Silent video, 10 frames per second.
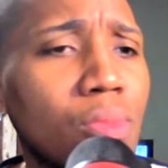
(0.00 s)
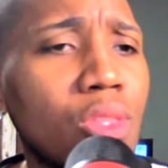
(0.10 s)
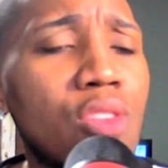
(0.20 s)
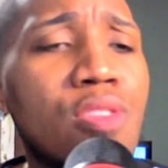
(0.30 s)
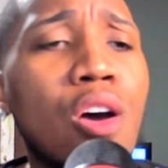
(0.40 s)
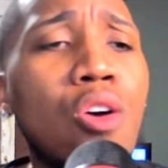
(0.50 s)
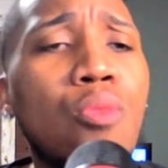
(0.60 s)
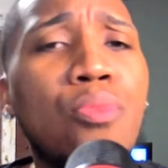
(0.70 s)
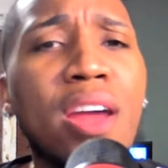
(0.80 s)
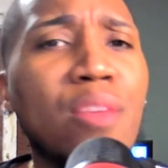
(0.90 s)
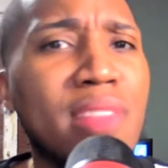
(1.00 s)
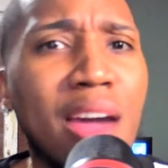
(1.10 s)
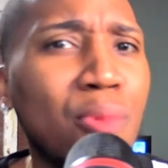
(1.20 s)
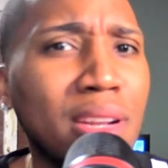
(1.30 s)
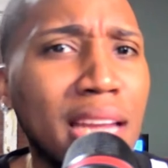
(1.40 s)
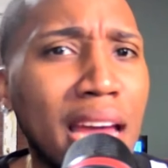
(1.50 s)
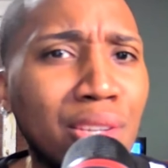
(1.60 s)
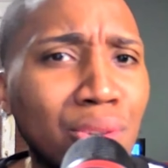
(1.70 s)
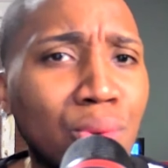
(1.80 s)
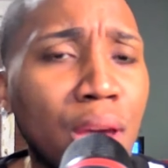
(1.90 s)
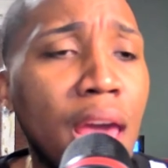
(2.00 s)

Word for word: So Brandi was like, What did I do?